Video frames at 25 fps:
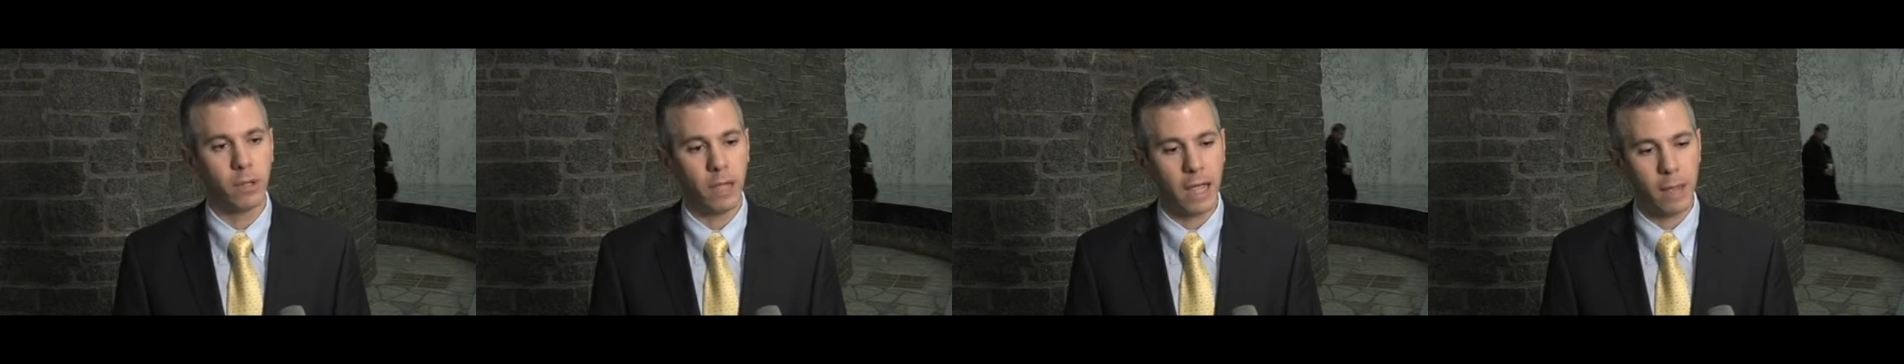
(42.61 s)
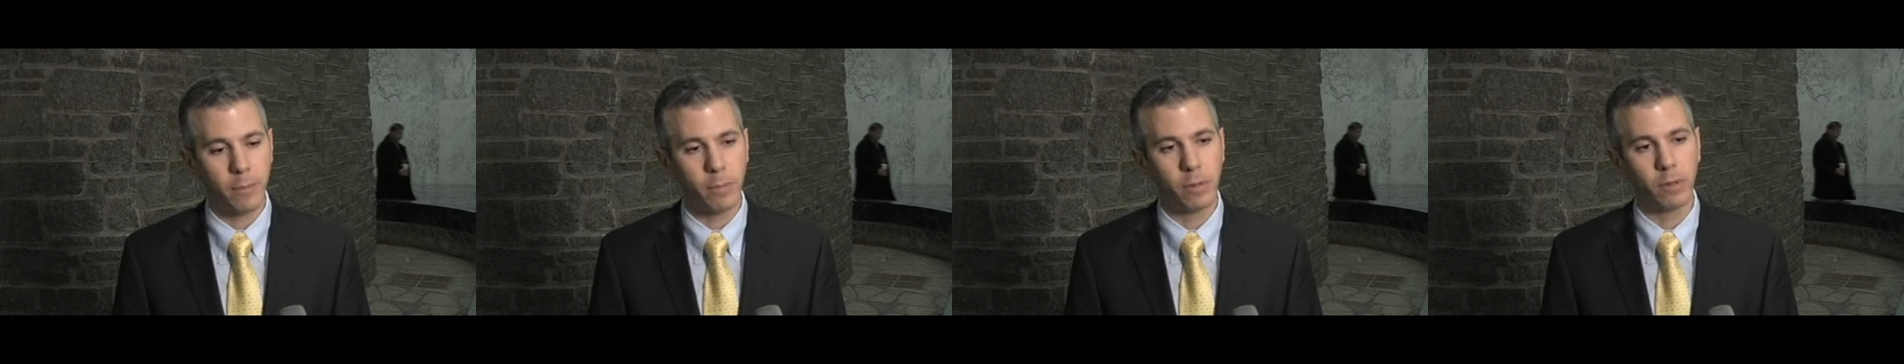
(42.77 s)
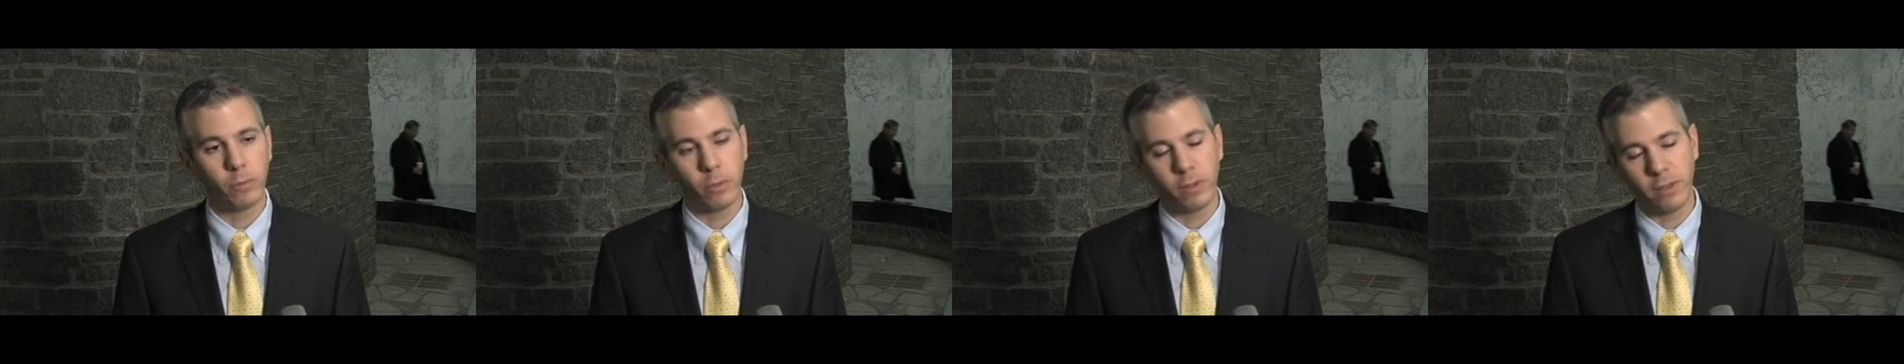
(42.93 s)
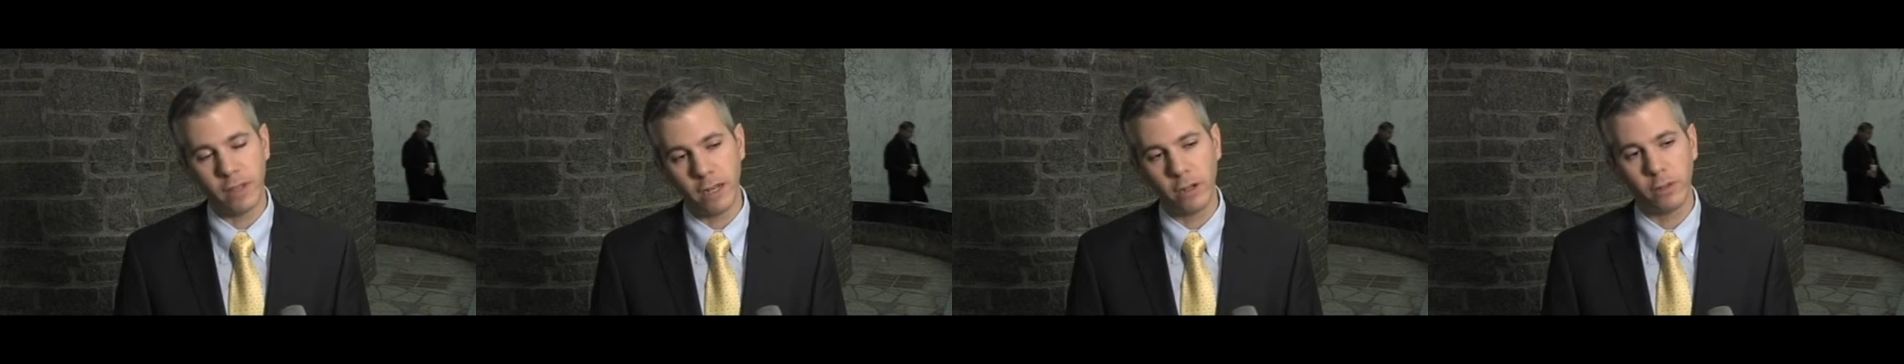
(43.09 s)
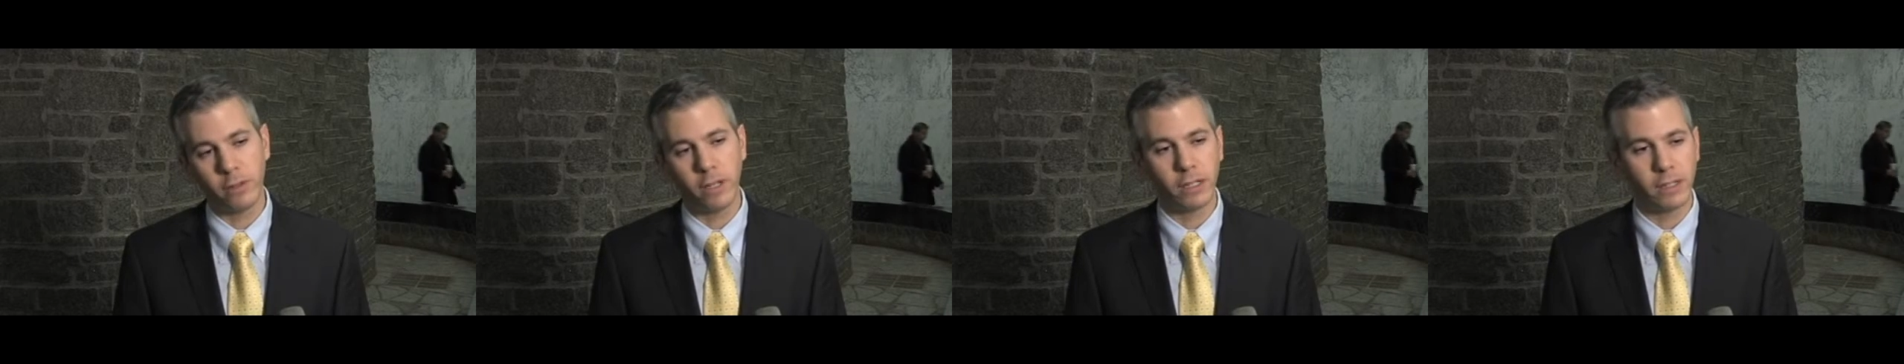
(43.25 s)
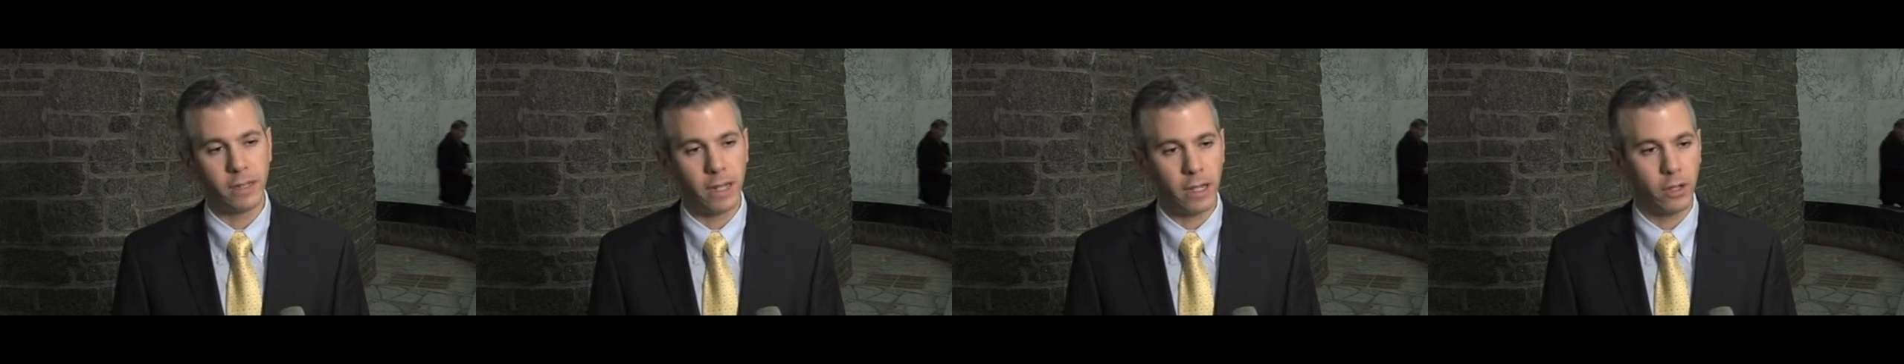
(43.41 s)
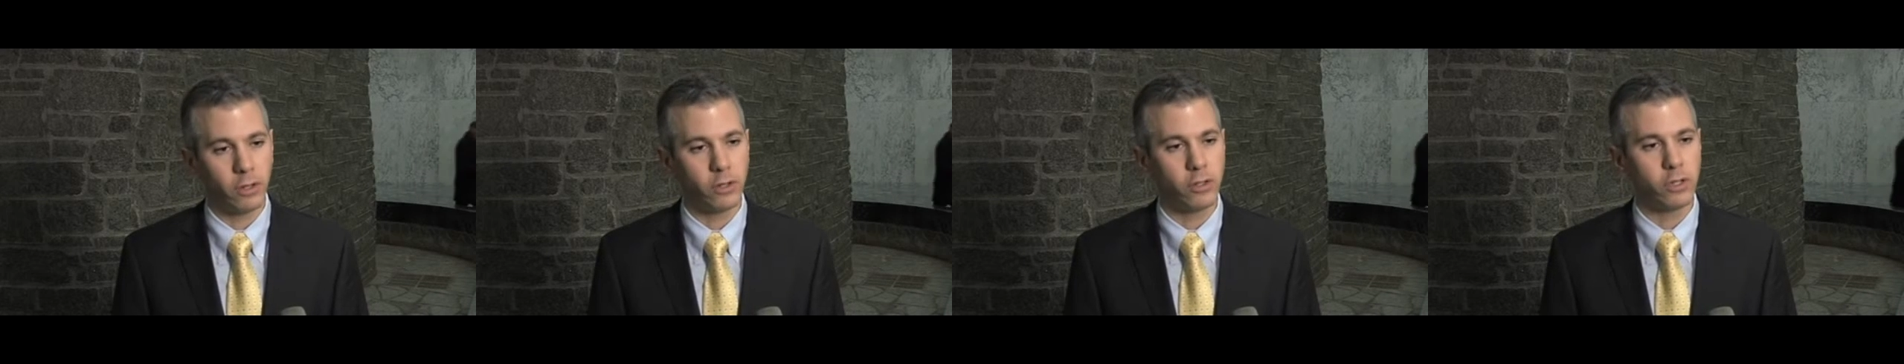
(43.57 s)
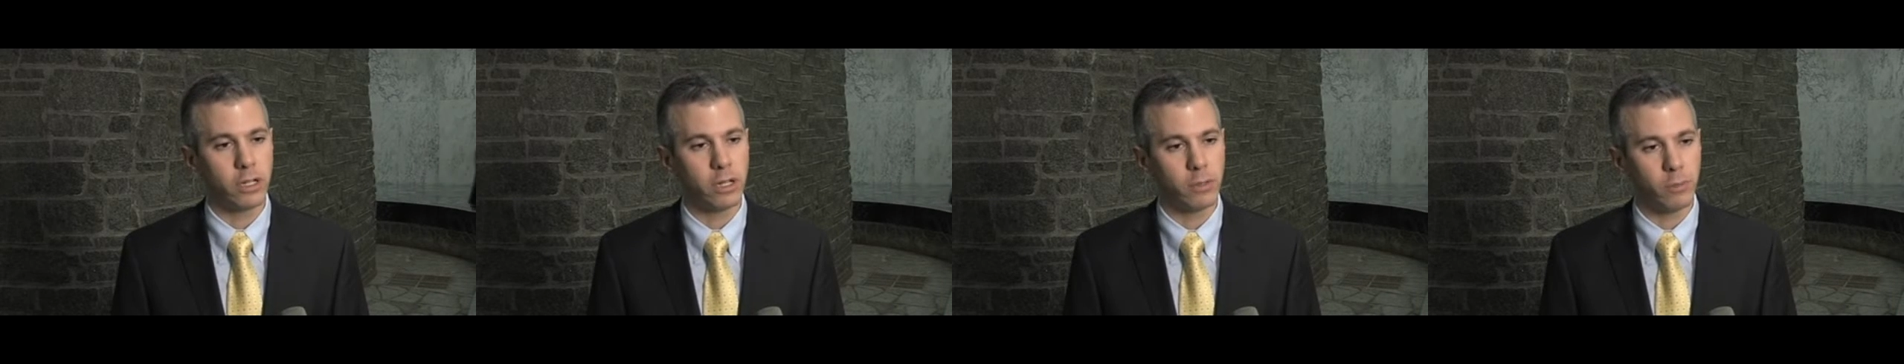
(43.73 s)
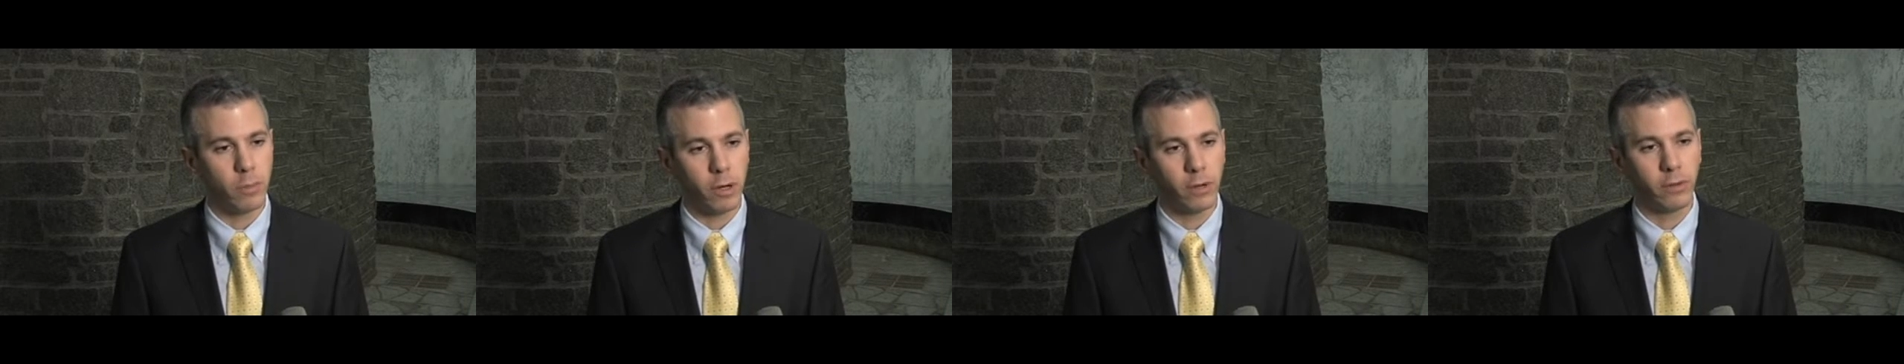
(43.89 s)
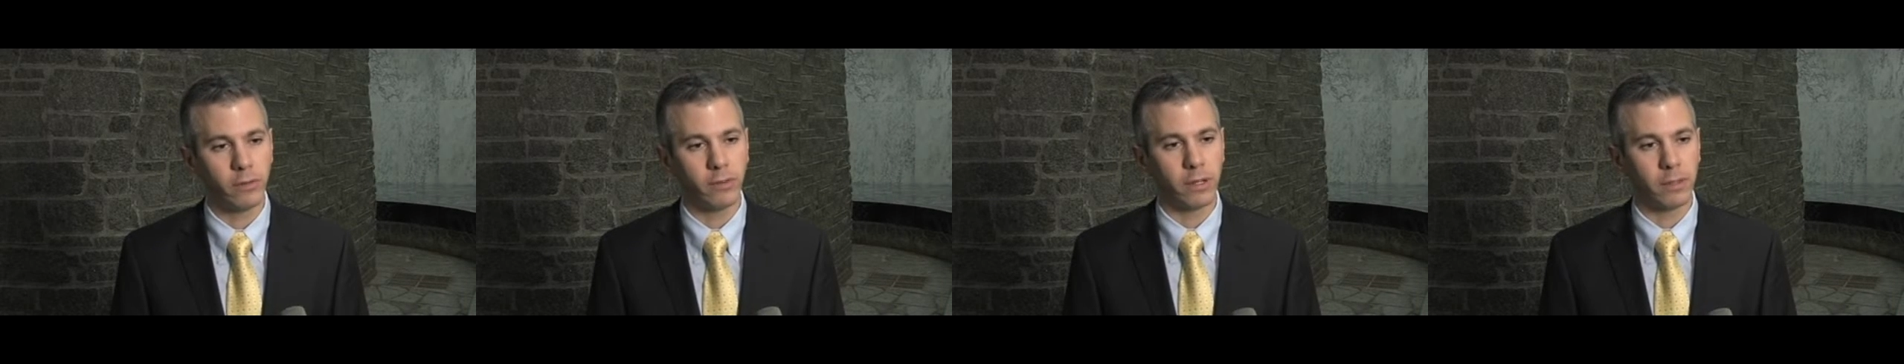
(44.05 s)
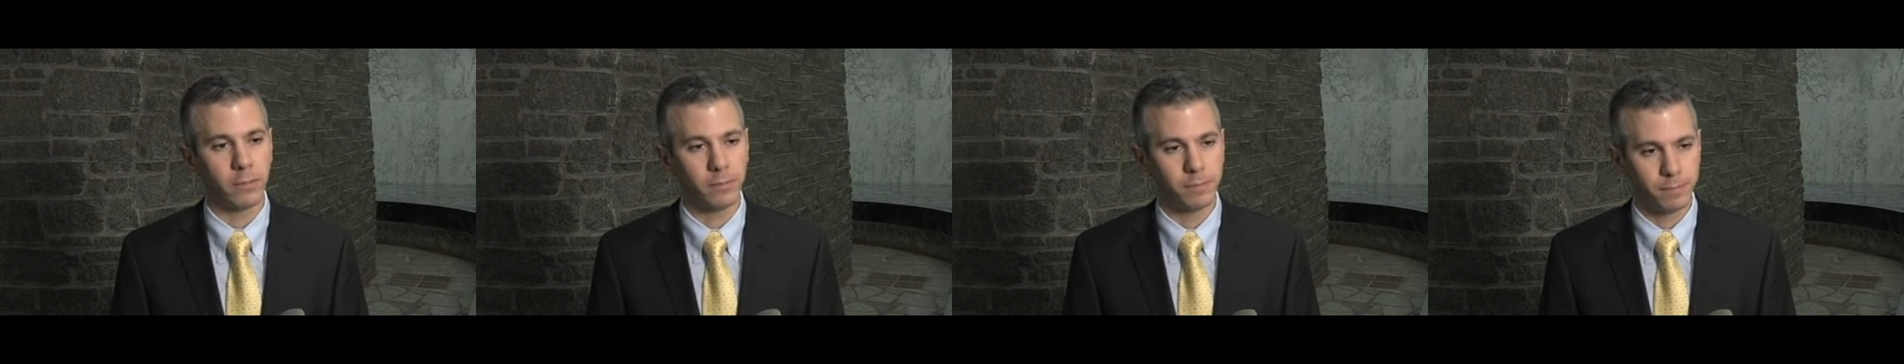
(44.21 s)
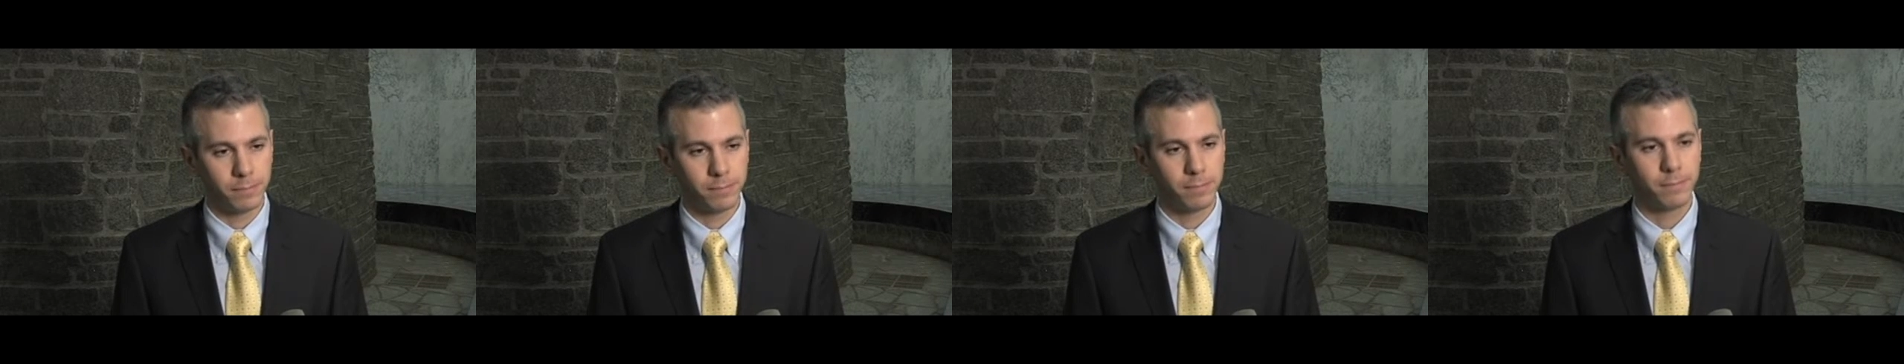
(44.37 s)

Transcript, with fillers: happened with nanotechnology in Marcy.